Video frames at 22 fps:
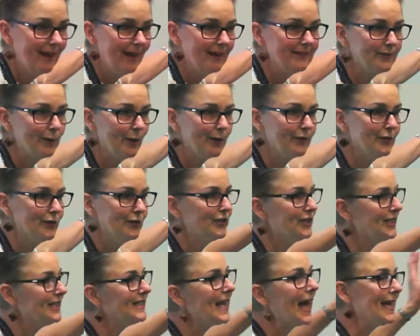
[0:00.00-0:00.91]
And so I thought,
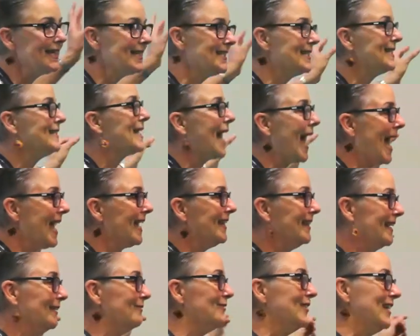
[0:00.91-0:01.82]
today's the day
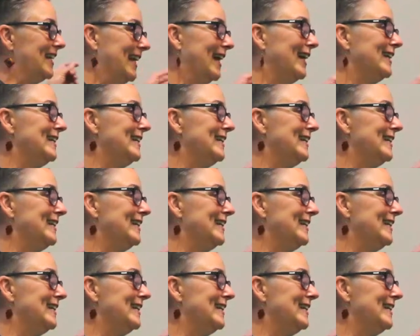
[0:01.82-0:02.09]
that really